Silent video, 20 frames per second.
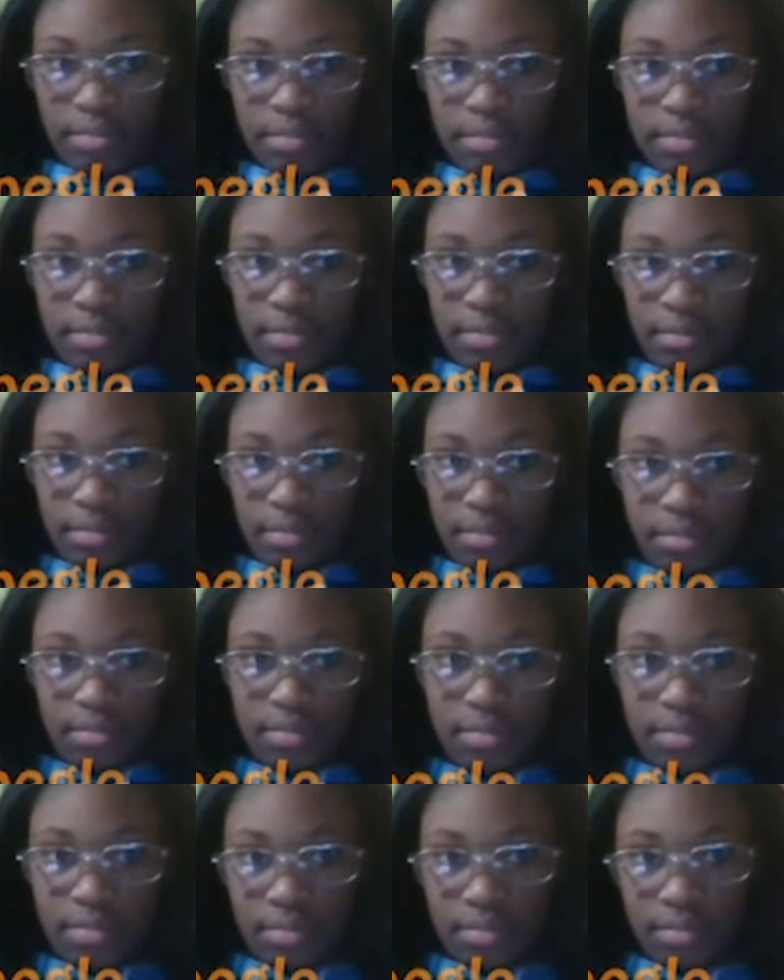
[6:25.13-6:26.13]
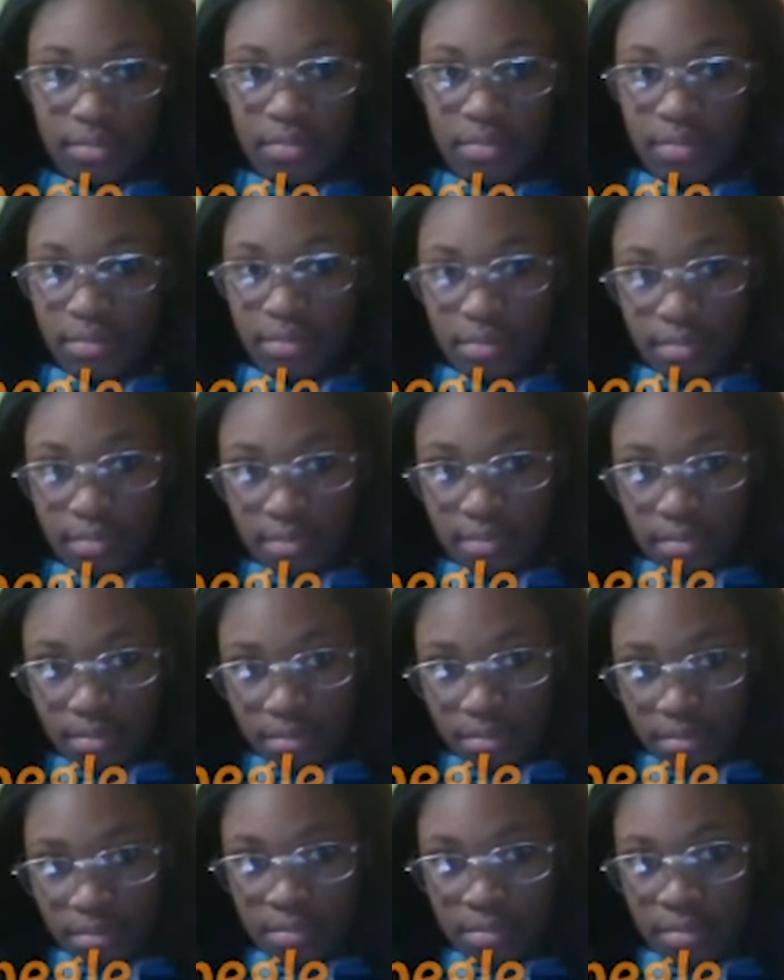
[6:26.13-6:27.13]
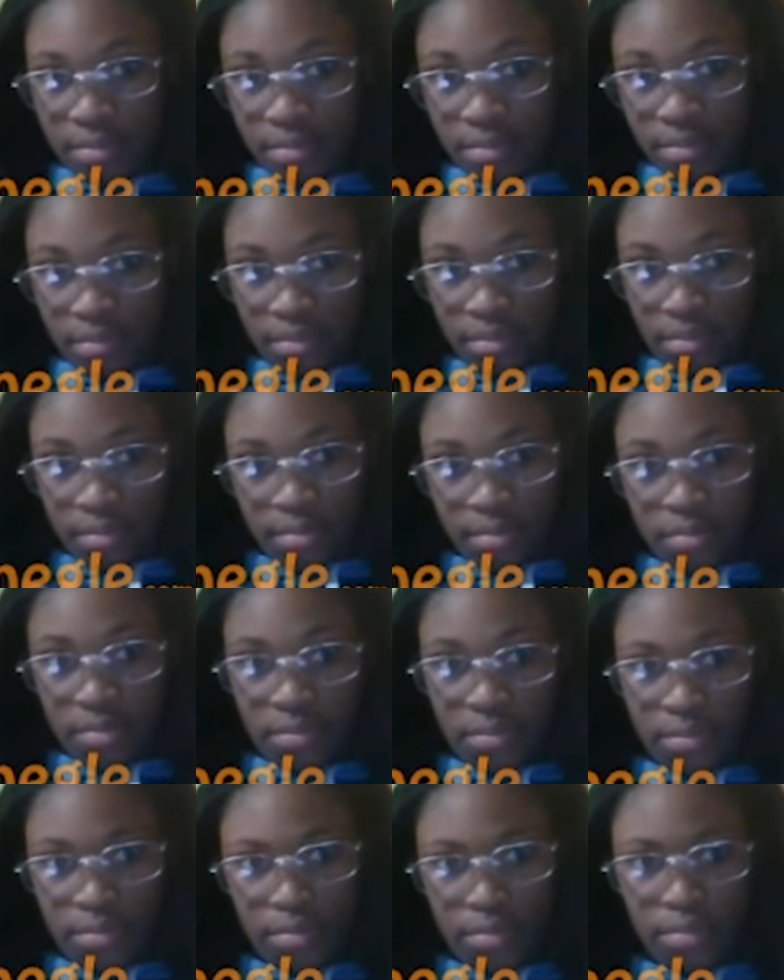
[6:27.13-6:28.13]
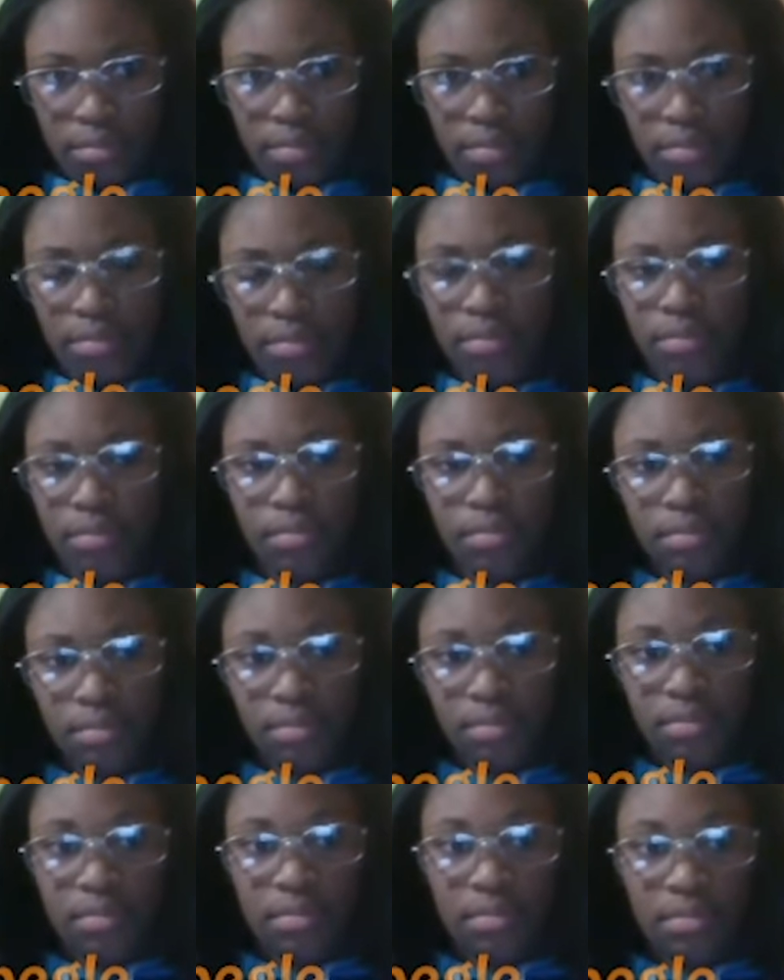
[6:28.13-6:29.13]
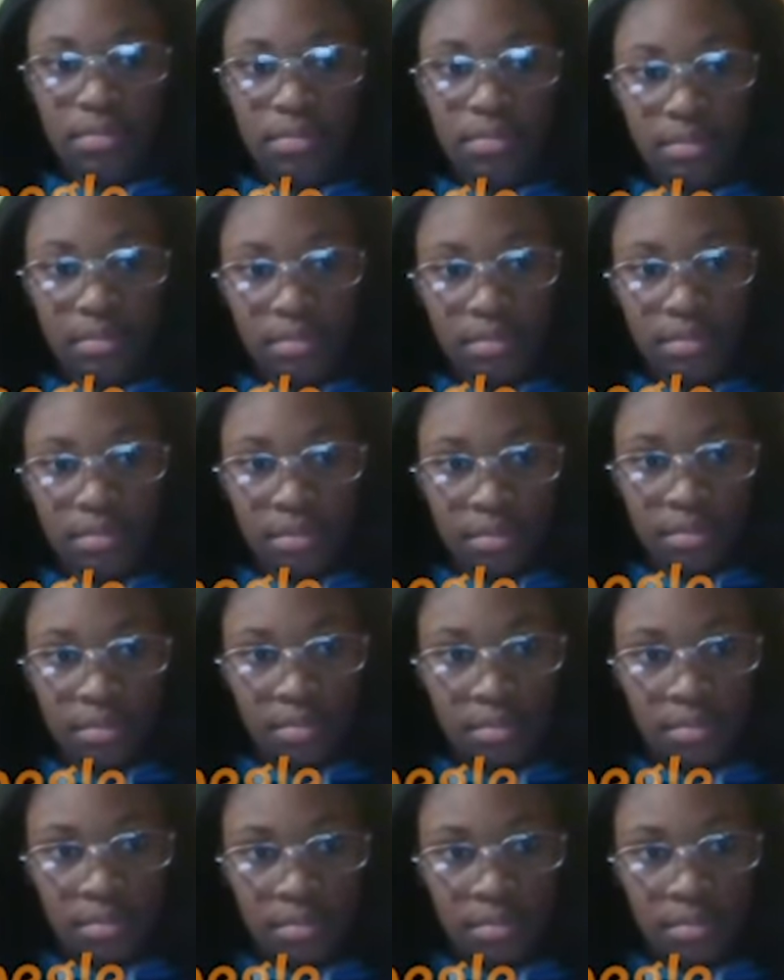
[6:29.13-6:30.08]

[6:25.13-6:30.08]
The person shown says nothing.